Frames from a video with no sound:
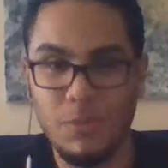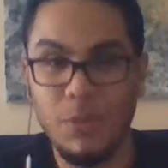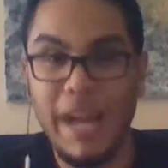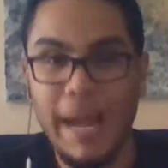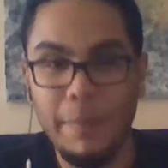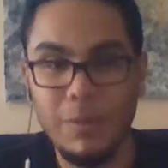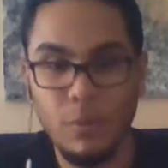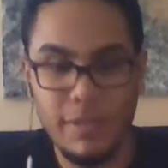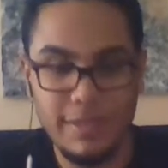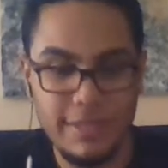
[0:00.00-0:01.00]
what happened
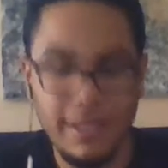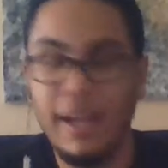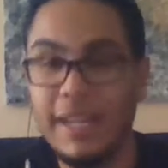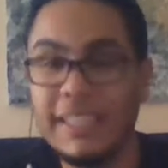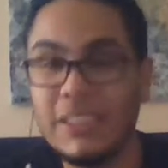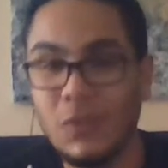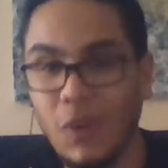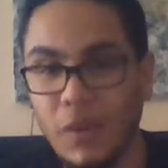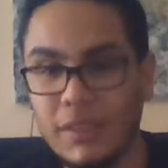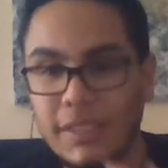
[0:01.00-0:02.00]
was his
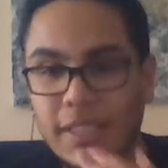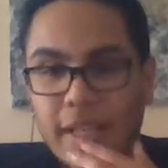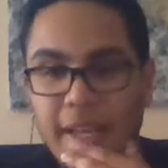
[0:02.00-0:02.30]
fault.